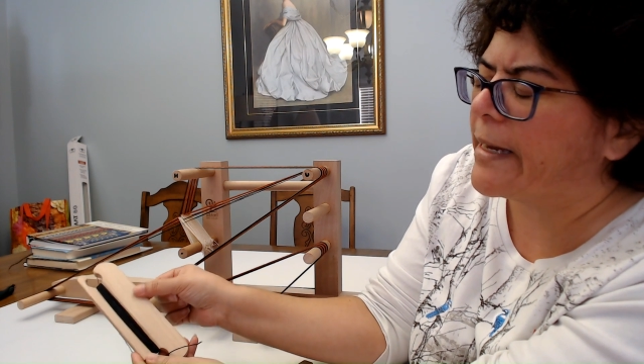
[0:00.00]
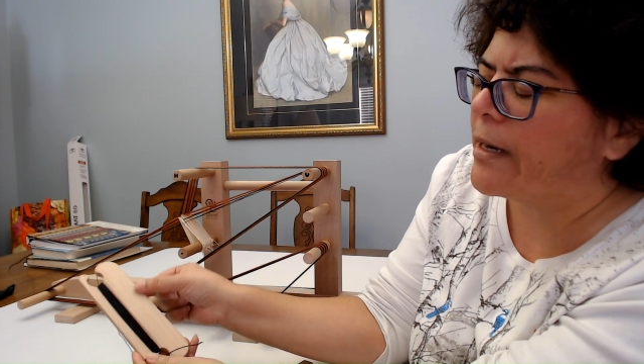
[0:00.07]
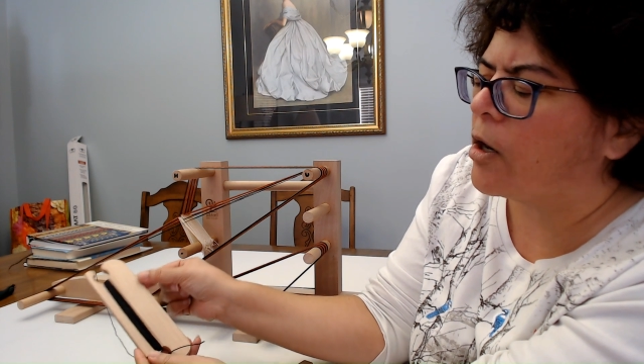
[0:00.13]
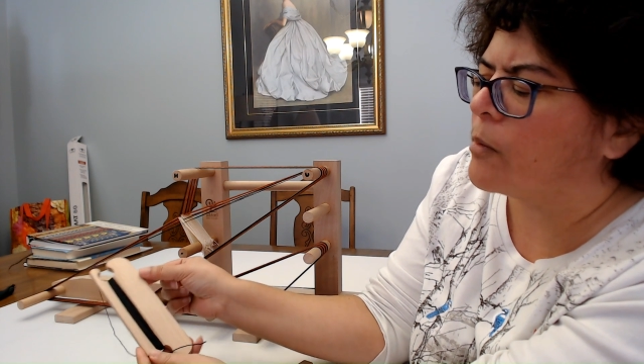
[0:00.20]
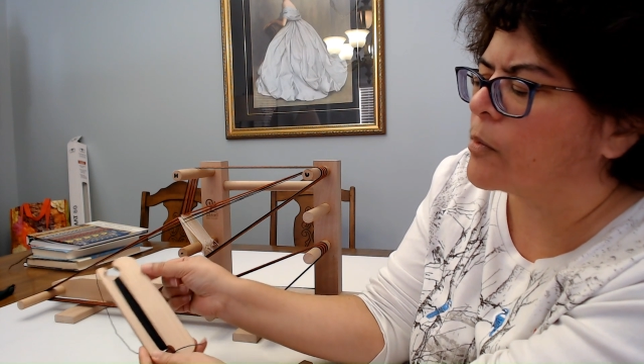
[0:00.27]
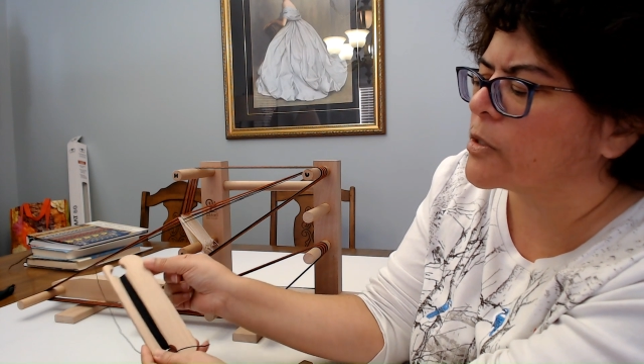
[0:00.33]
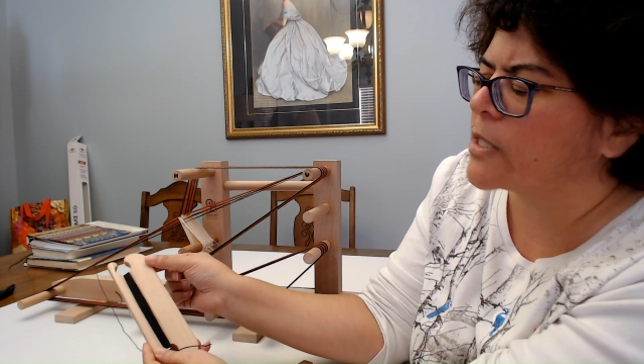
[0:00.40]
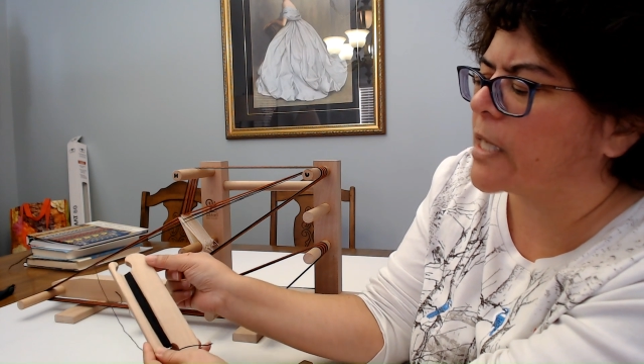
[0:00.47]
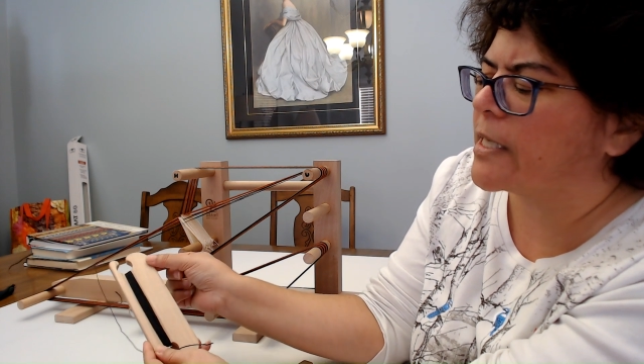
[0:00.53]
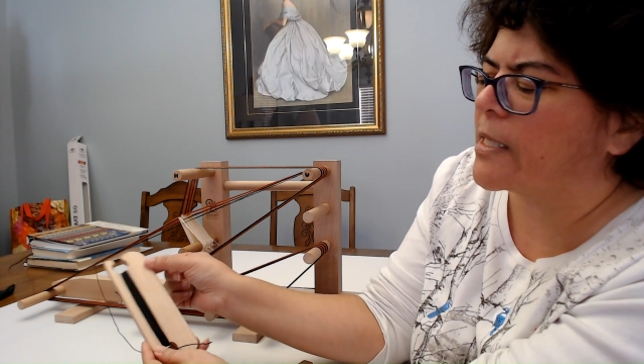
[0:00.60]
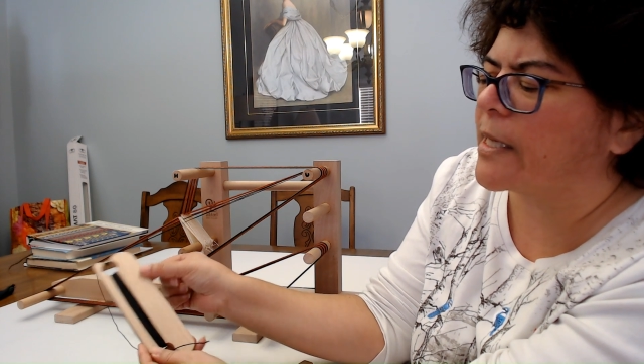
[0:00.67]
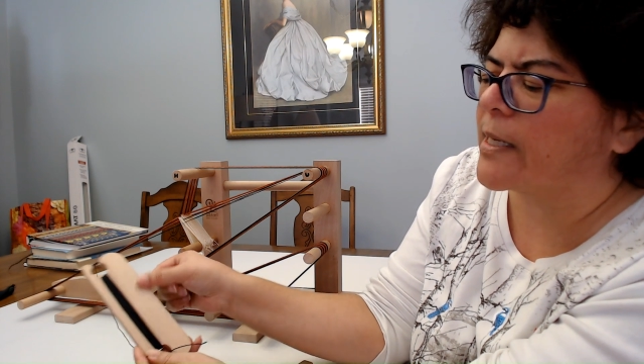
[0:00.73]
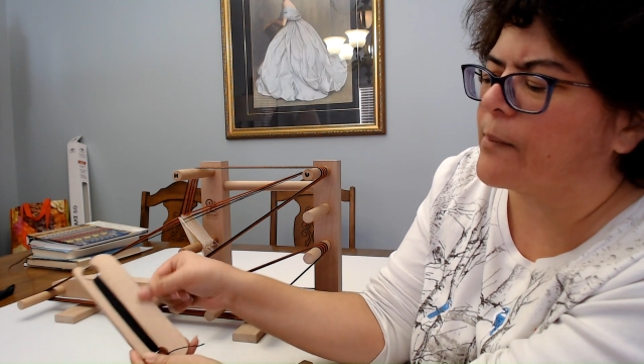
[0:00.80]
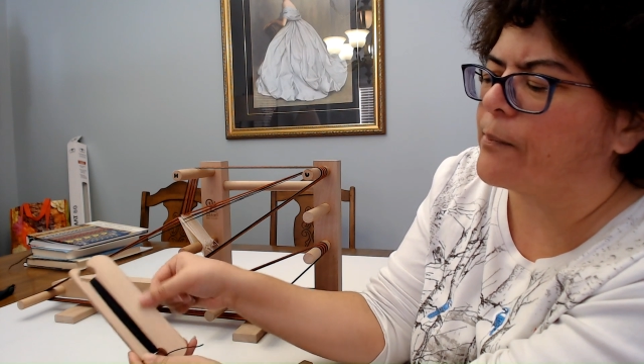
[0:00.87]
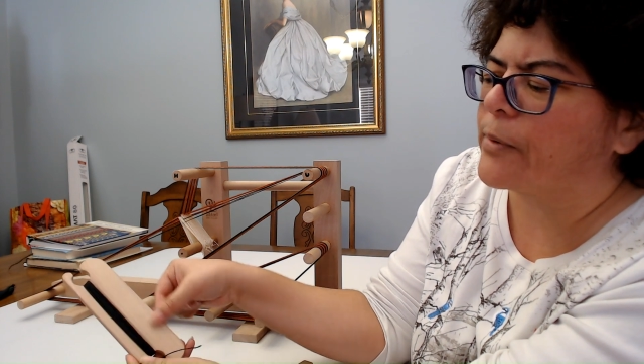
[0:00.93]
Almost kind of
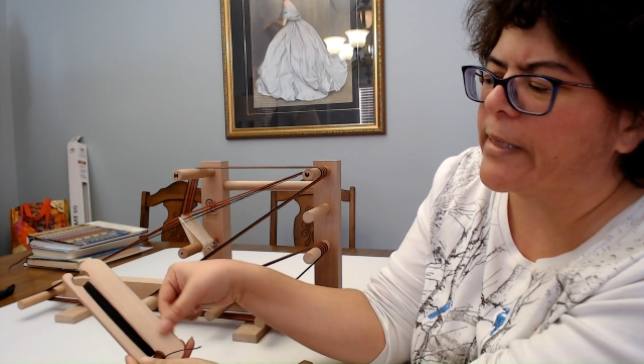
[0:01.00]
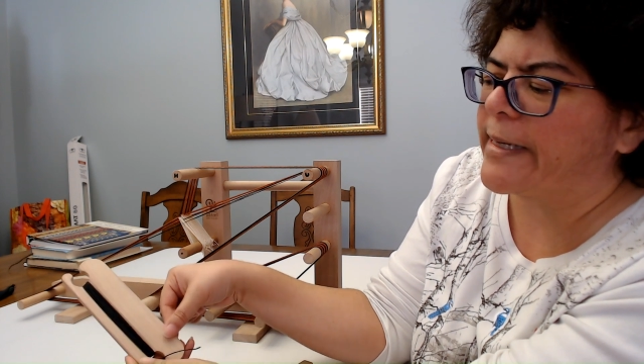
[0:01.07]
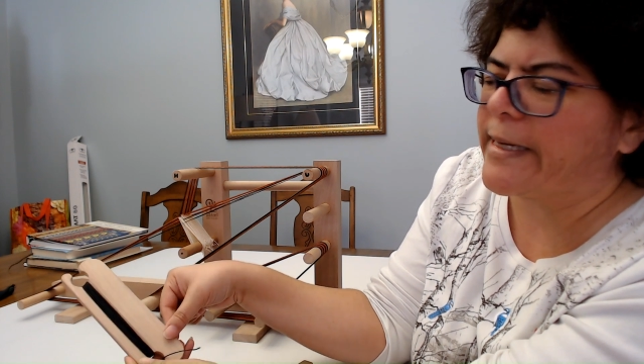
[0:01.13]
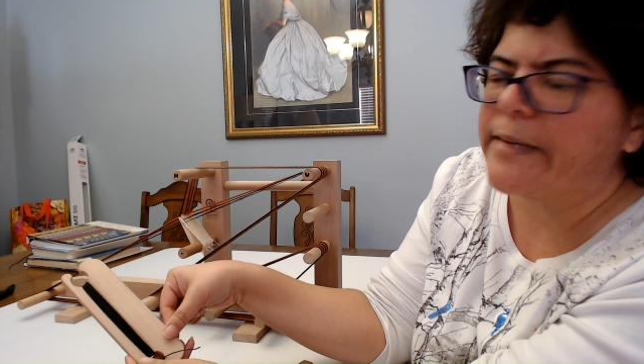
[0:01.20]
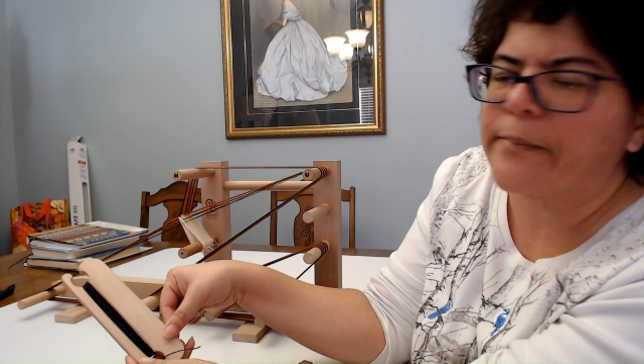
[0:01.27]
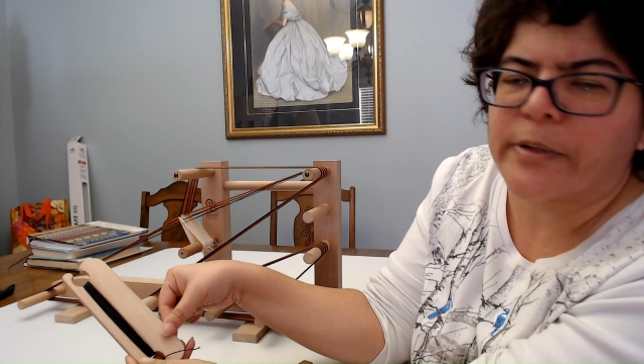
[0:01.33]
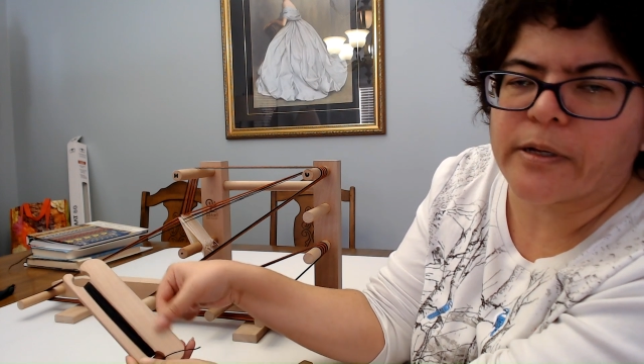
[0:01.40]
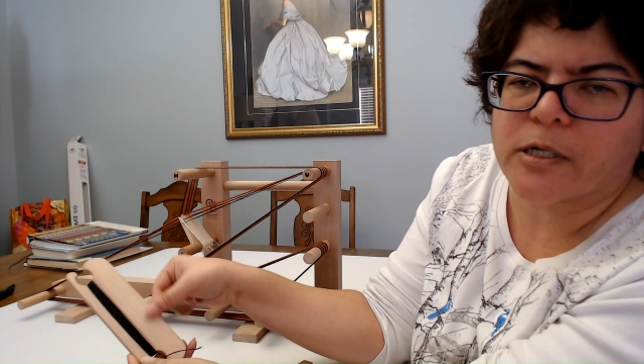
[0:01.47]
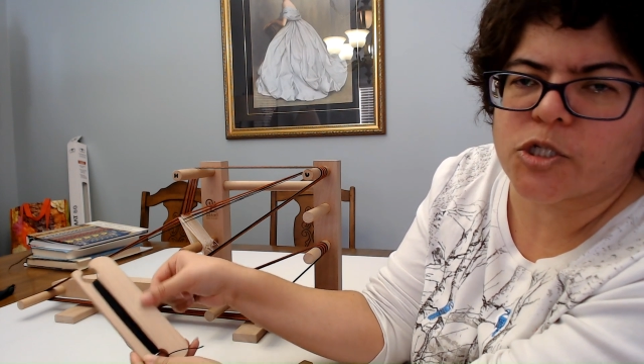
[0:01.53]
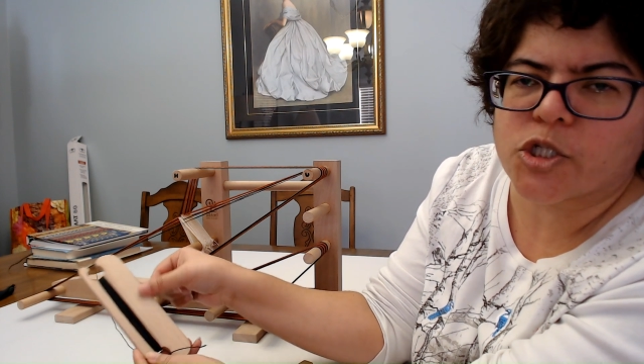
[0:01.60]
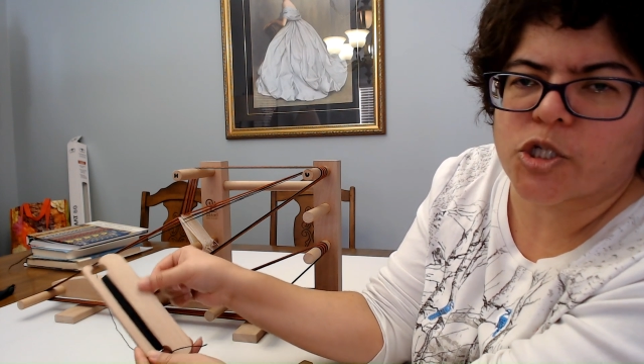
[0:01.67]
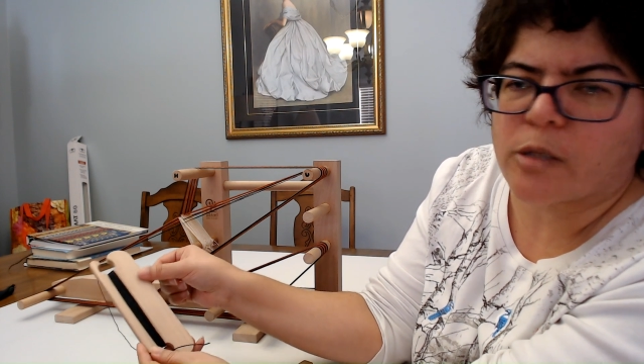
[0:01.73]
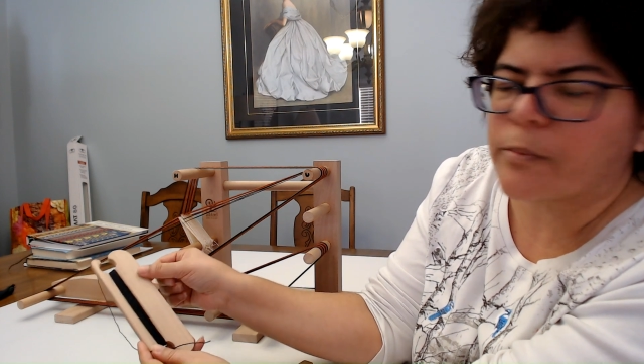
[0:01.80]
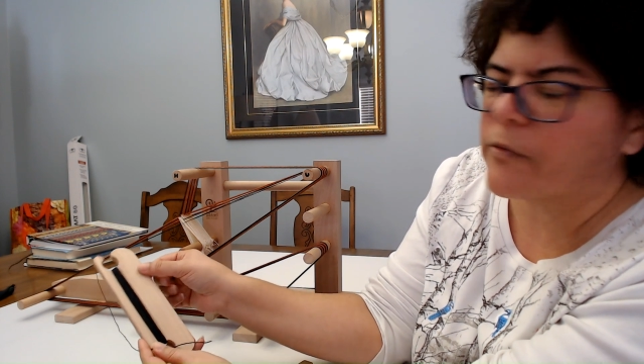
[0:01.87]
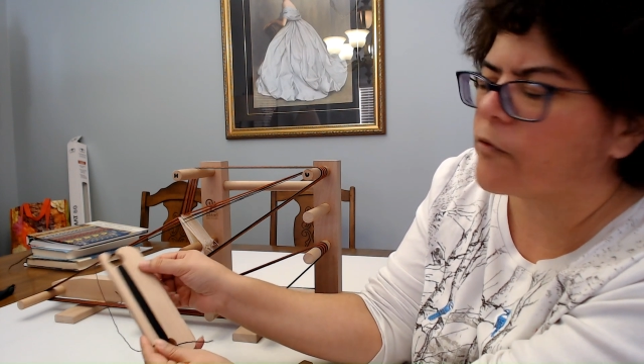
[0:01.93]
like a blade, but not
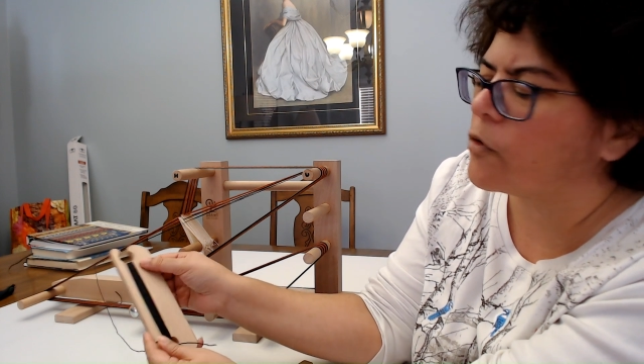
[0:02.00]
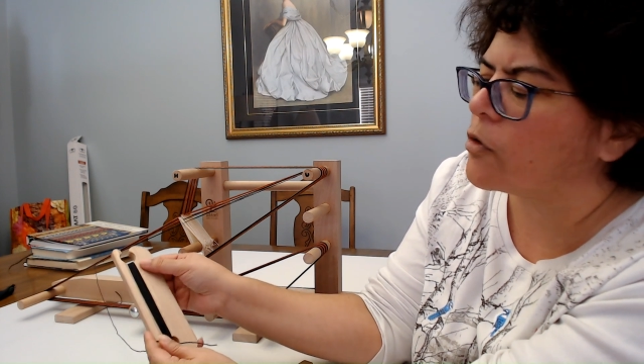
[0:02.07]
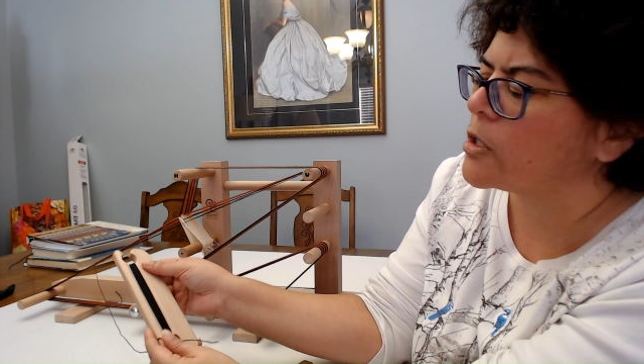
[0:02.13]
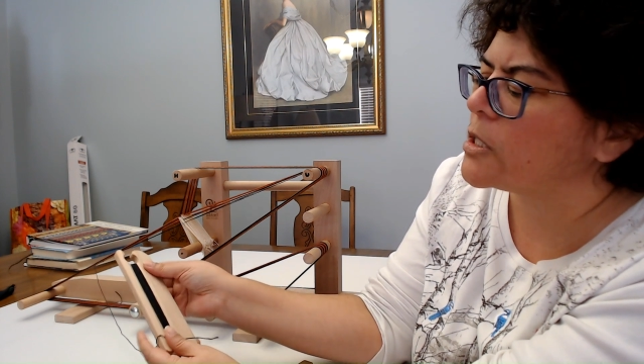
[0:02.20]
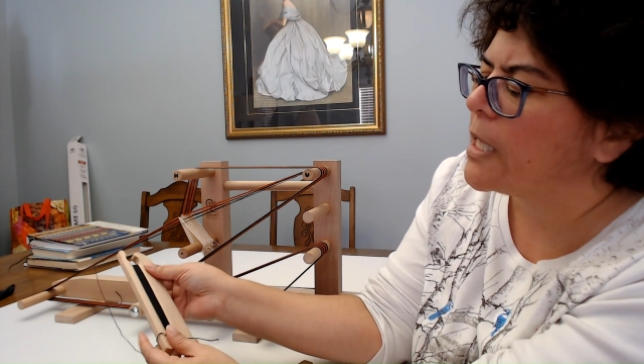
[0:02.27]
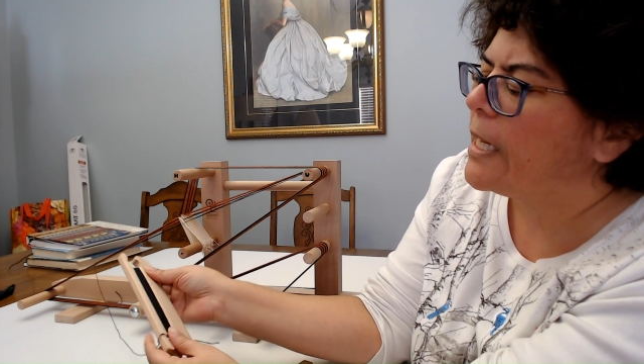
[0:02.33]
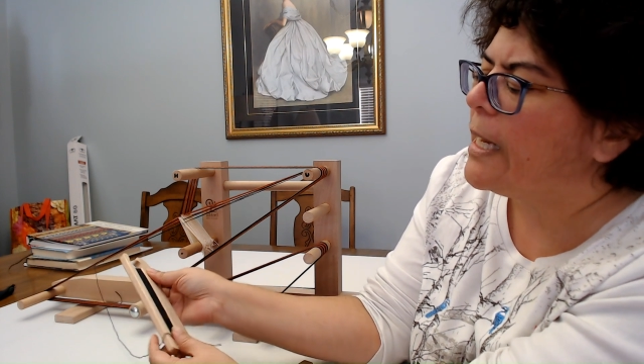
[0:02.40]
sharp, of course.